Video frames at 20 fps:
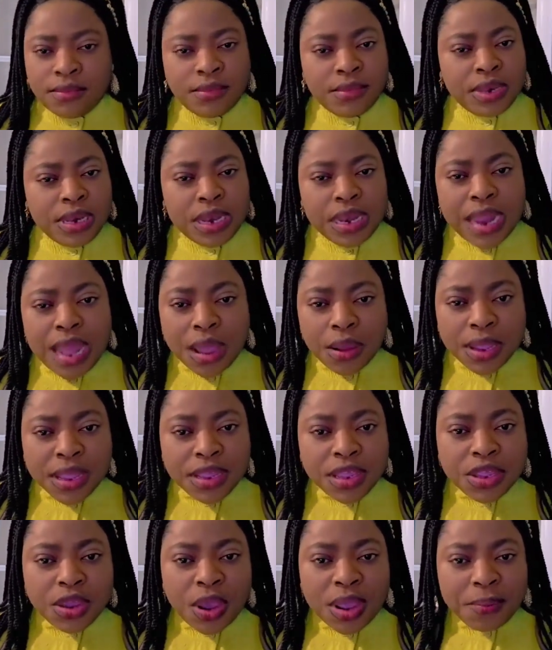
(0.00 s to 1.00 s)
Now,
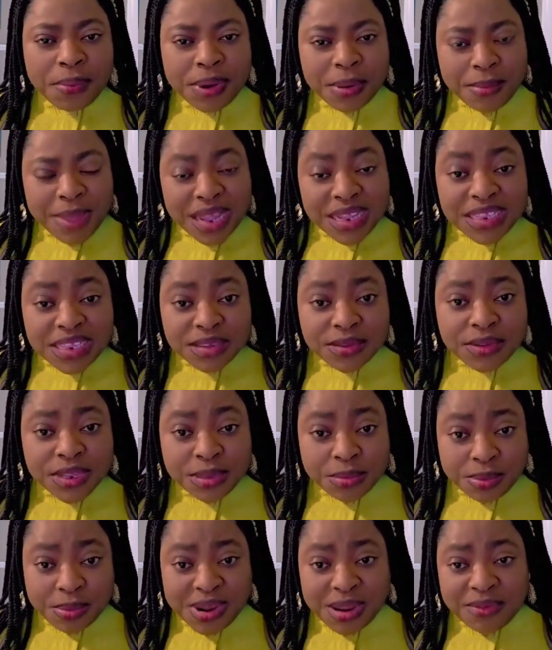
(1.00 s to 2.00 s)
in your
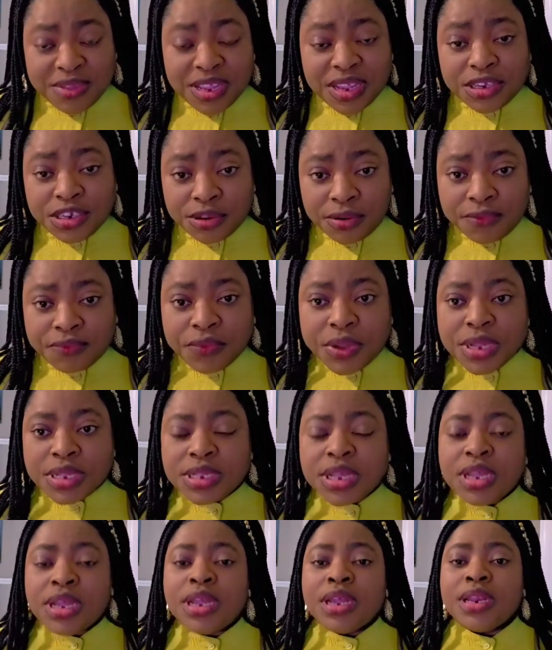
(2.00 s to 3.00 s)
implementation phase,